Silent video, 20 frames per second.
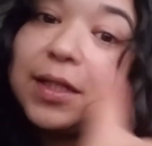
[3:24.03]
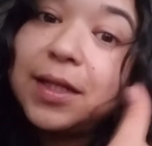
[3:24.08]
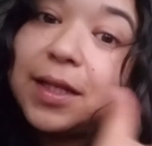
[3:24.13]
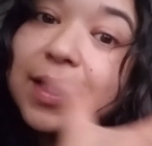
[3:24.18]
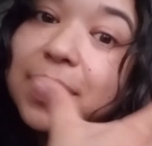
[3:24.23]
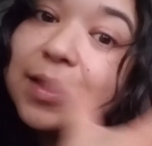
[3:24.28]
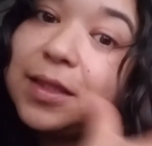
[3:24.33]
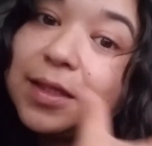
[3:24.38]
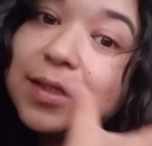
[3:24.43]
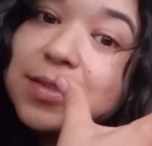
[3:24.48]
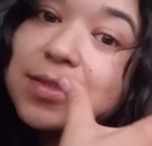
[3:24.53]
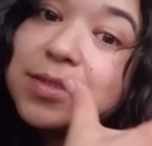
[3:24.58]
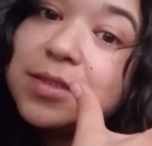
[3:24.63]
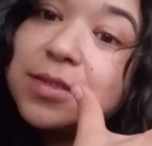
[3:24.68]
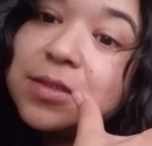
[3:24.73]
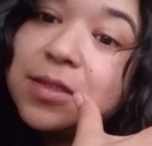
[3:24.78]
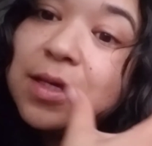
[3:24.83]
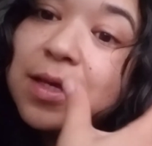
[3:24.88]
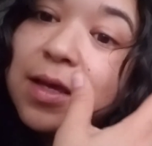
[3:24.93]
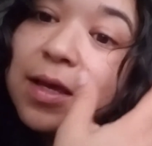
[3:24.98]

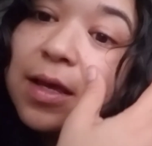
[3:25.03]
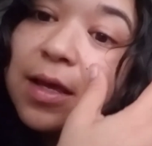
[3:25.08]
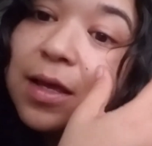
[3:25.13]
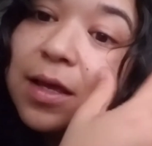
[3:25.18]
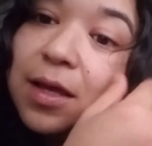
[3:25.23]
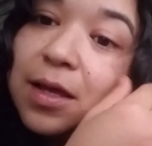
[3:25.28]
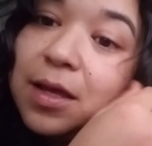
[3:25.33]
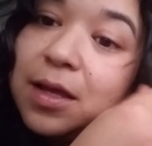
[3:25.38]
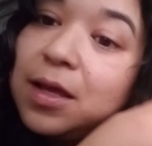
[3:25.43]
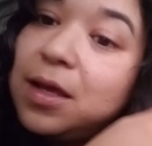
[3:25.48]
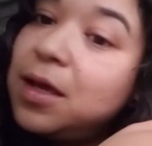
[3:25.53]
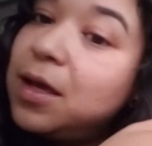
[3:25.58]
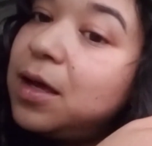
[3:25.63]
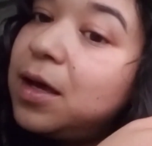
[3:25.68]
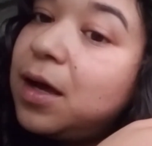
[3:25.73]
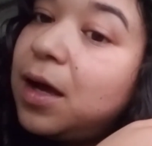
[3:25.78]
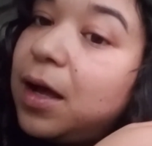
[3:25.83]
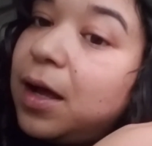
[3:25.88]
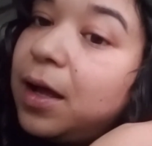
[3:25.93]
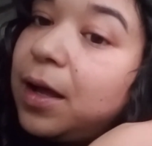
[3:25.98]
But yeah, if you
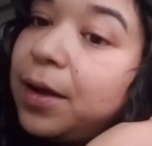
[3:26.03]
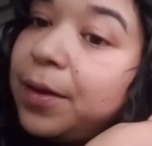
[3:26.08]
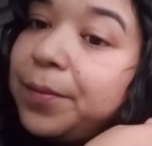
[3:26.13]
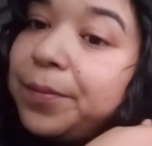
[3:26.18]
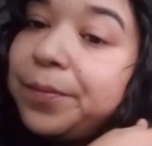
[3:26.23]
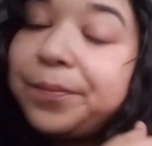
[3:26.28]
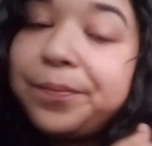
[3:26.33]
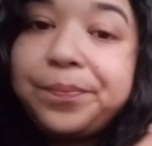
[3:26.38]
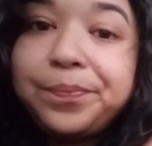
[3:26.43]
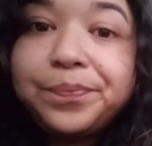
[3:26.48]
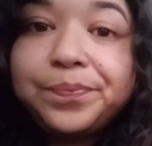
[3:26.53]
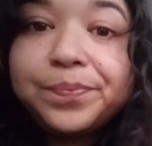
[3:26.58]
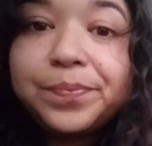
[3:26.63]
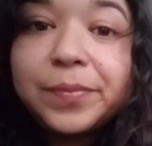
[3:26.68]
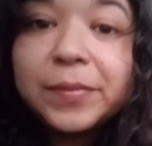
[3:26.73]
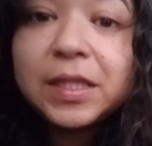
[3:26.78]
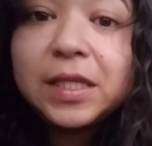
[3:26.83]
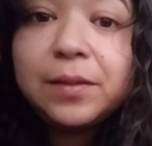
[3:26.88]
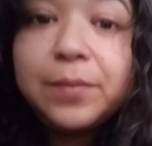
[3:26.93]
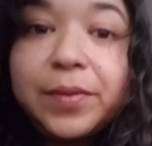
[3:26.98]
follow like
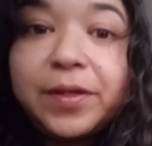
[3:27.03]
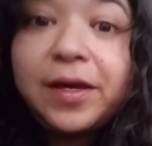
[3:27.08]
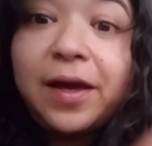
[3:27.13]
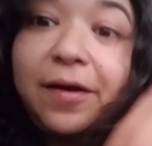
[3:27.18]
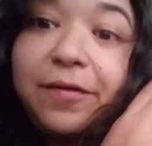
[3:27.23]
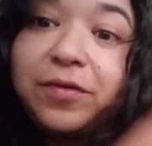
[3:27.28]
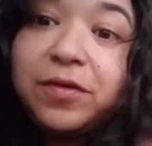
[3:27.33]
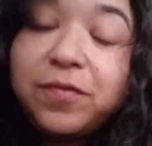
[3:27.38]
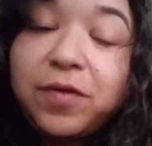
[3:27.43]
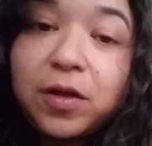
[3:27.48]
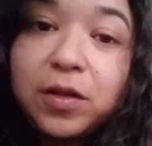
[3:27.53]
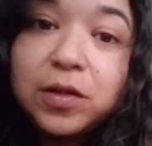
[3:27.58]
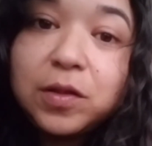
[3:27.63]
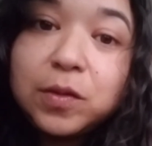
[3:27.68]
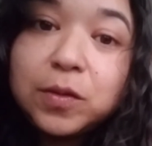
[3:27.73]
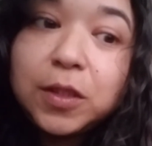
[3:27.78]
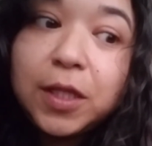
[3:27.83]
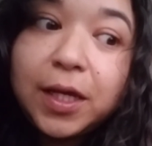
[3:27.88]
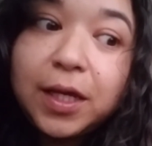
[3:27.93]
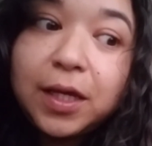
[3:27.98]
everything I
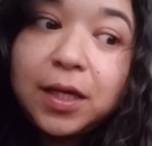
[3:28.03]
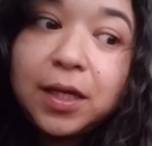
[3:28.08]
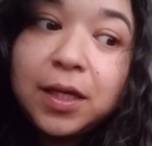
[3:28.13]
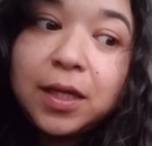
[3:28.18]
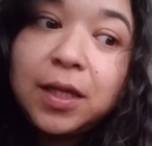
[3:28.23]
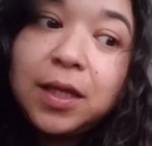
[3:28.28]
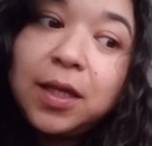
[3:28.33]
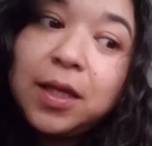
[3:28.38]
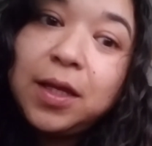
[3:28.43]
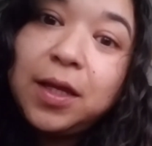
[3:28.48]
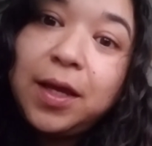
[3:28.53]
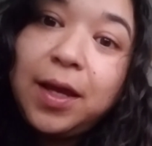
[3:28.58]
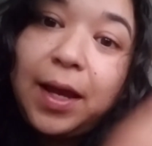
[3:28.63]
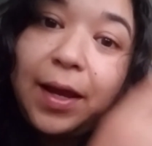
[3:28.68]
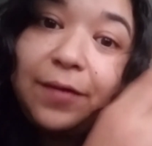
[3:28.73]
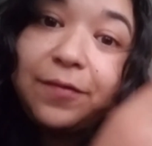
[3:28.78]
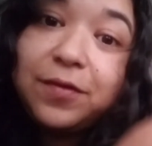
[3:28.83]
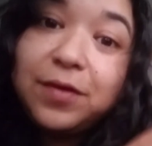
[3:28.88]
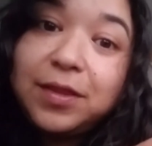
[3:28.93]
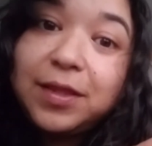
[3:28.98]
say, you
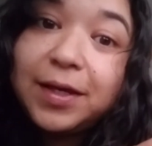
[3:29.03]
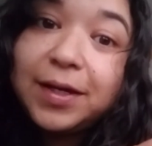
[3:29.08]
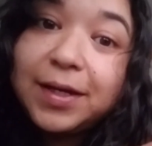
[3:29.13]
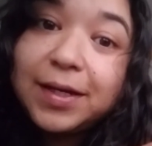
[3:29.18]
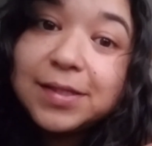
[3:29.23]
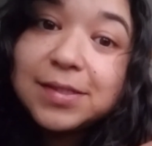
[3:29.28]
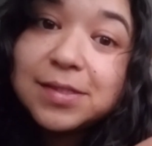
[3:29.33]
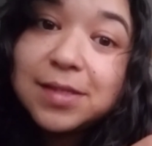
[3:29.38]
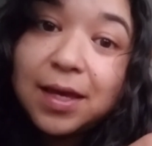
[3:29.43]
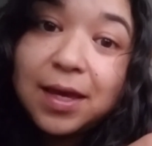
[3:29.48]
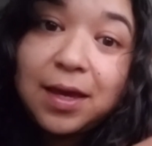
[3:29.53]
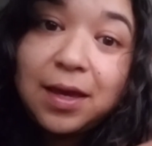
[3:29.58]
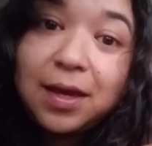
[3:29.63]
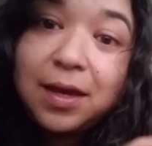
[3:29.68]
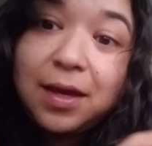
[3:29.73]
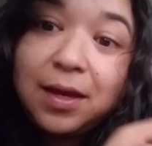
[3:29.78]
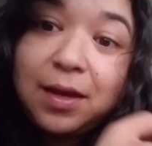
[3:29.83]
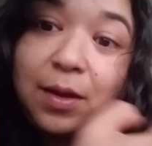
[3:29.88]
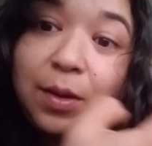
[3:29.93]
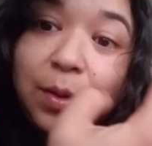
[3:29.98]
just have to go by
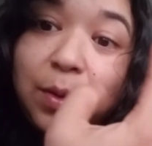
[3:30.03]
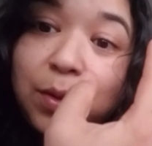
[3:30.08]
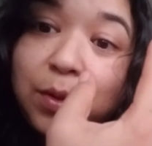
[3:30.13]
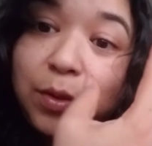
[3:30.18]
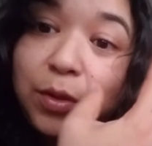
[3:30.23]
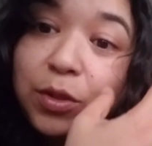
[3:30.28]
sections.